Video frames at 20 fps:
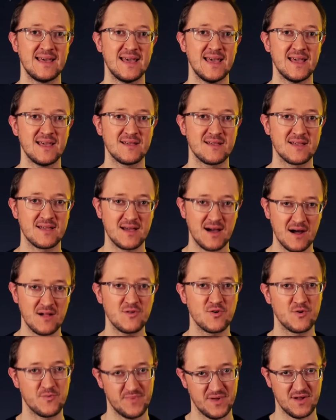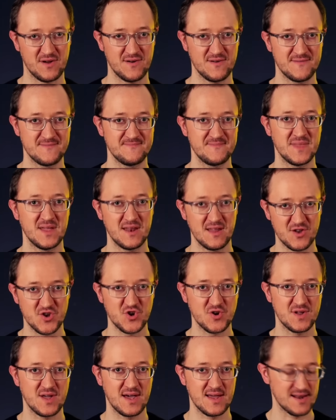a color picker, and I'll
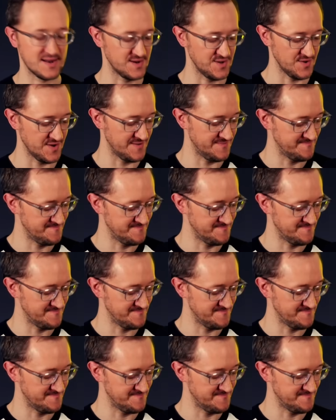show you how to do it.